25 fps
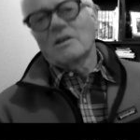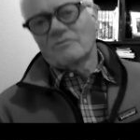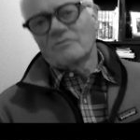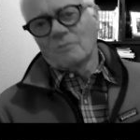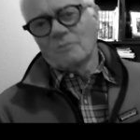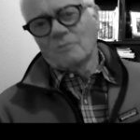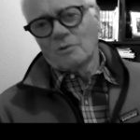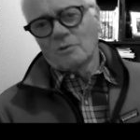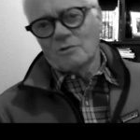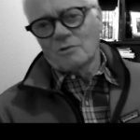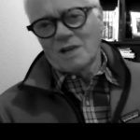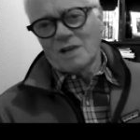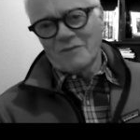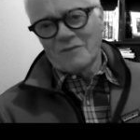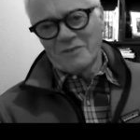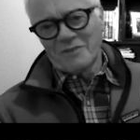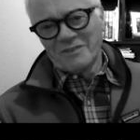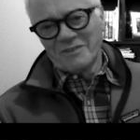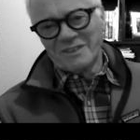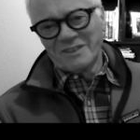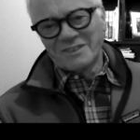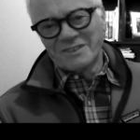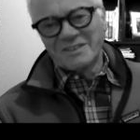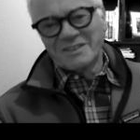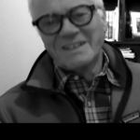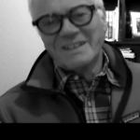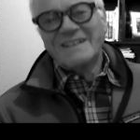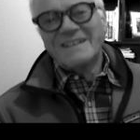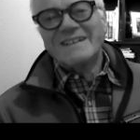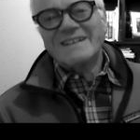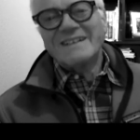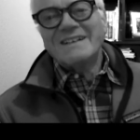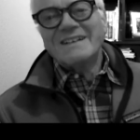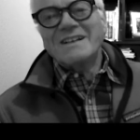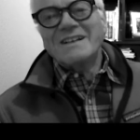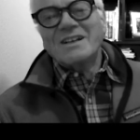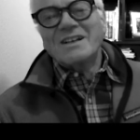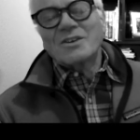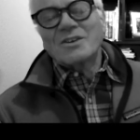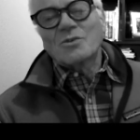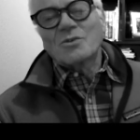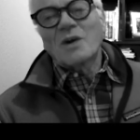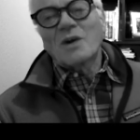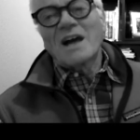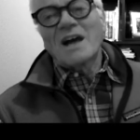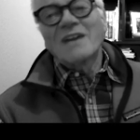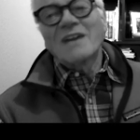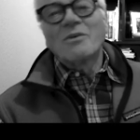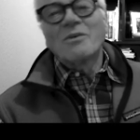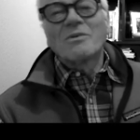photographing this
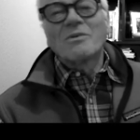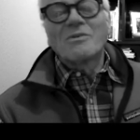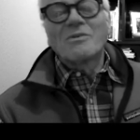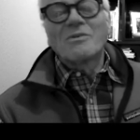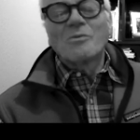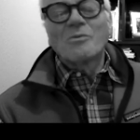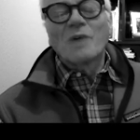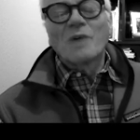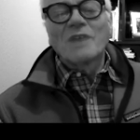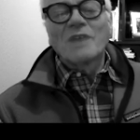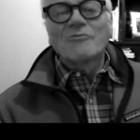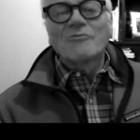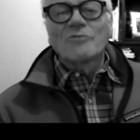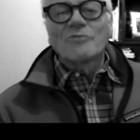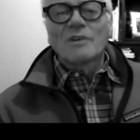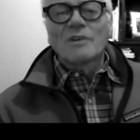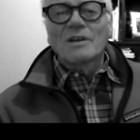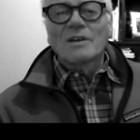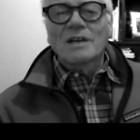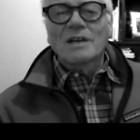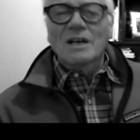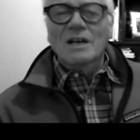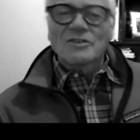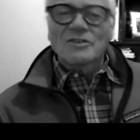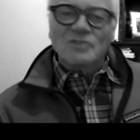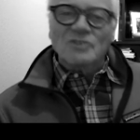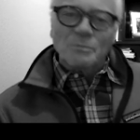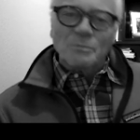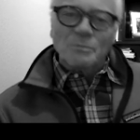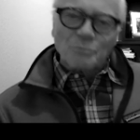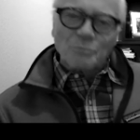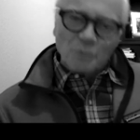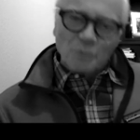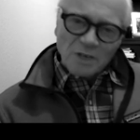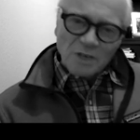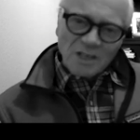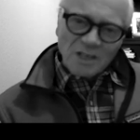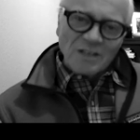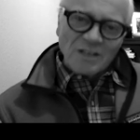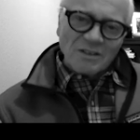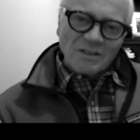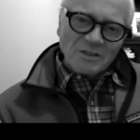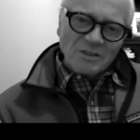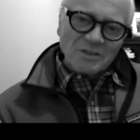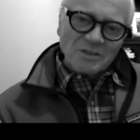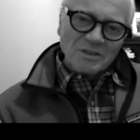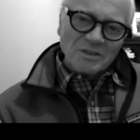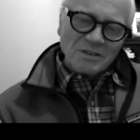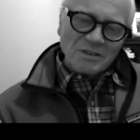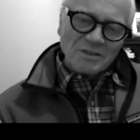trying to wait for a gust of
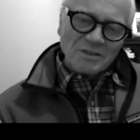breeze